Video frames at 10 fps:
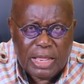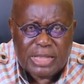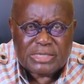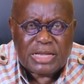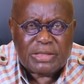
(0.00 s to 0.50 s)
Let
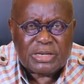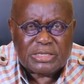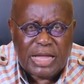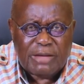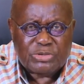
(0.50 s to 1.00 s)
us take the
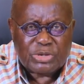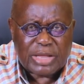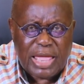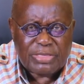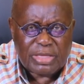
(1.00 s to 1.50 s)
time to
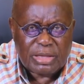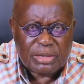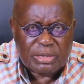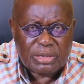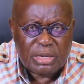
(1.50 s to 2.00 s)
gather,
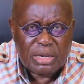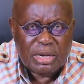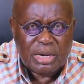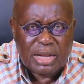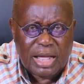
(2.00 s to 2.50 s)

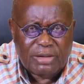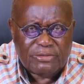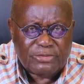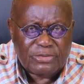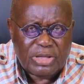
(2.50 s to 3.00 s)

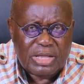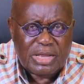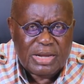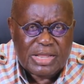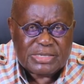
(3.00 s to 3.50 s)
love,
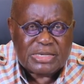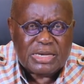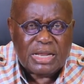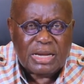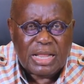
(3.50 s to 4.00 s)

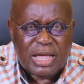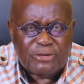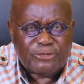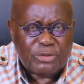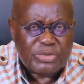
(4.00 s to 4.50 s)
listen, and
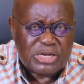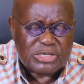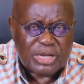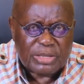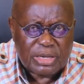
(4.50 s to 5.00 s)
learn from
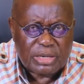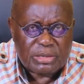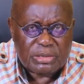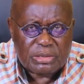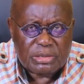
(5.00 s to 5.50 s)
each other.
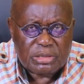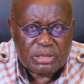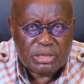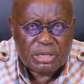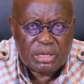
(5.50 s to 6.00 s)

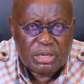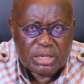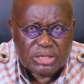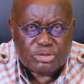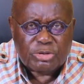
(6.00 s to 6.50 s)

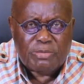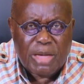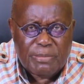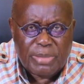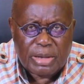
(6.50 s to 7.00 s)
And to
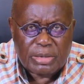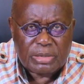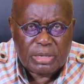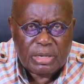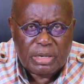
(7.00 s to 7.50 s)
remember
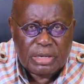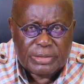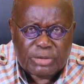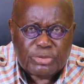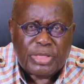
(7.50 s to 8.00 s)

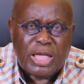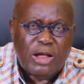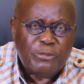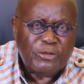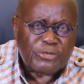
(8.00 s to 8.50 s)
that with the
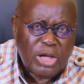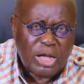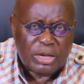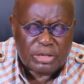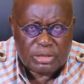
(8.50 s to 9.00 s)
help of
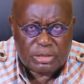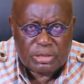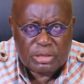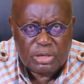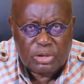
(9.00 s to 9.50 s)
God,
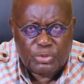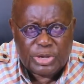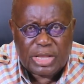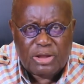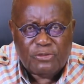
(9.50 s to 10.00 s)

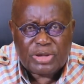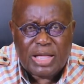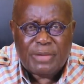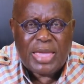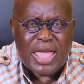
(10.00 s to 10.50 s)
we can
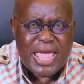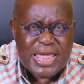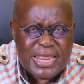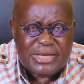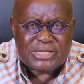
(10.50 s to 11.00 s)
overcome
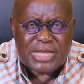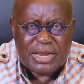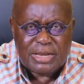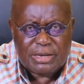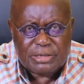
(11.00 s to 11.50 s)
any
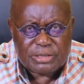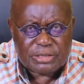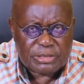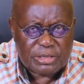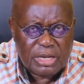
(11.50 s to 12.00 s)
challenge
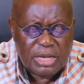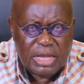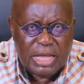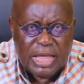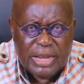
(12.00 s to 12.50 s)

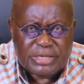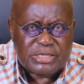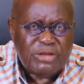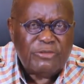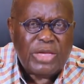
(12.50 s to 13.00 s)
and
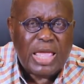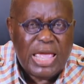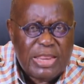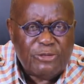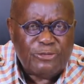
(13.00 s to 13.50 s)
achieve
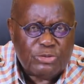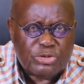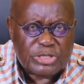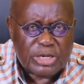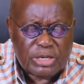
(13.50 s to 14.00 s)
any
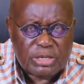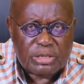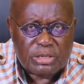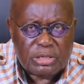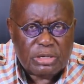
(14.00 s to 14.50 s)
future
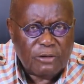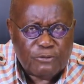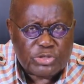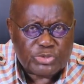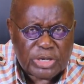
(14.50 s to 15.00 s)

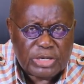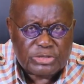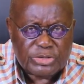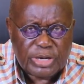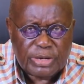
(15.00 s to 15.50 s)
of which we
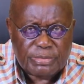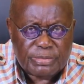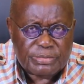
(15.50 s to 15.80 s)
can dream.